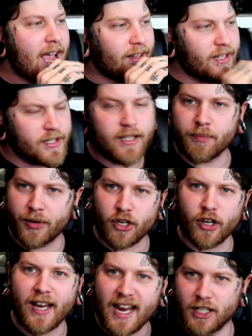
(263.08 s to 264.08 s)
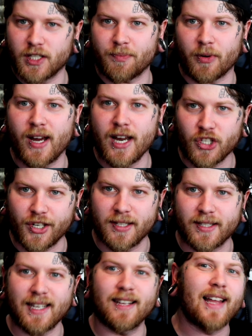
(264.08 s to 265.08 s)
And this is a pretty good
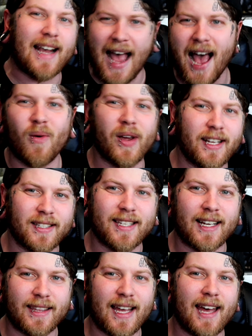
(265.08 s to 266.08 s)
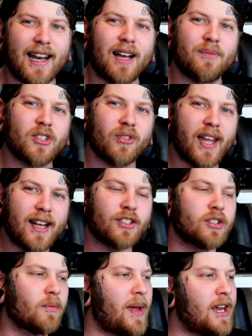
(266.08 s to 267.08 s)
inspiration seeing like how I can set that up. So
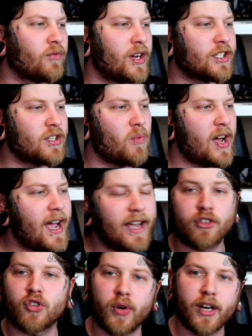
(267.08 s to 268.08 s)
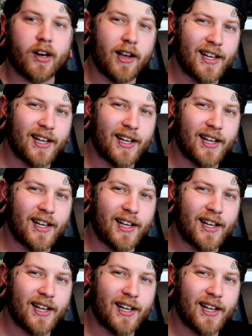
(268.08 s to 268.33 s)
that's the main reason why I enjoy her